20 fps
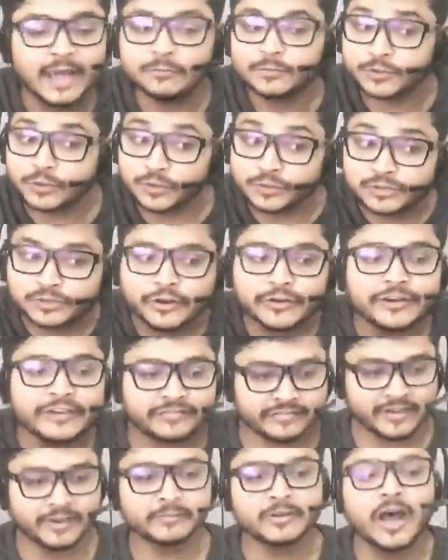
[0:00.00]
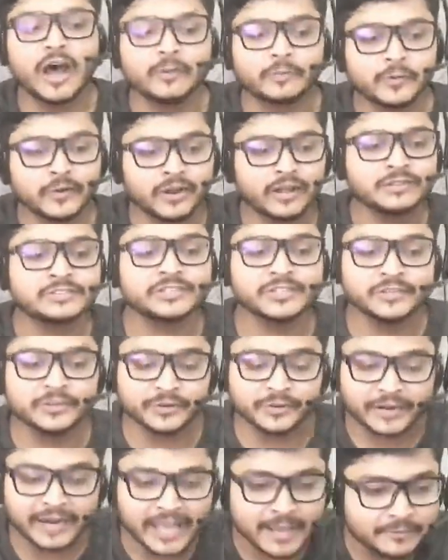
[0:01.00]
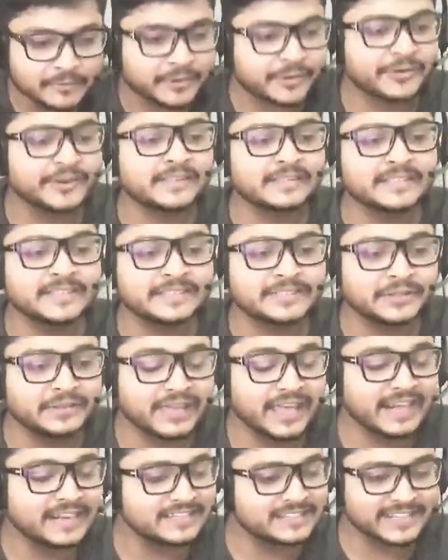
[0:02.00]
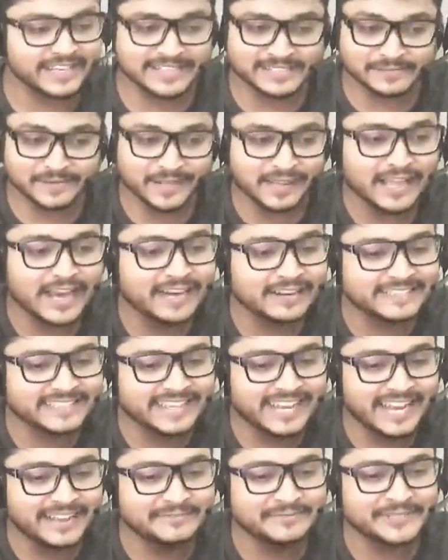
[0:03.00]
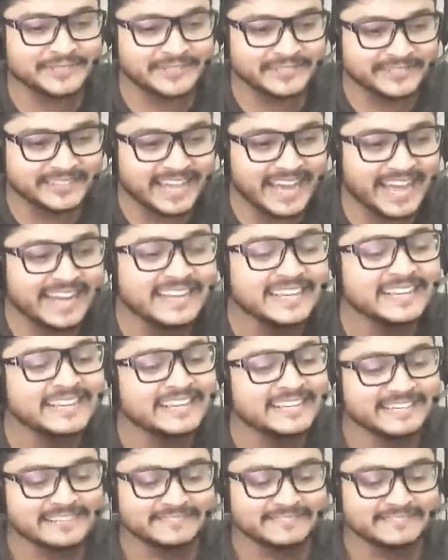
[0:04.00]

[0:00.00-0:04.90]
I'm so sorry if I'm not pronouncing your name correctly, Toliet. It takes me a lot of time to do that,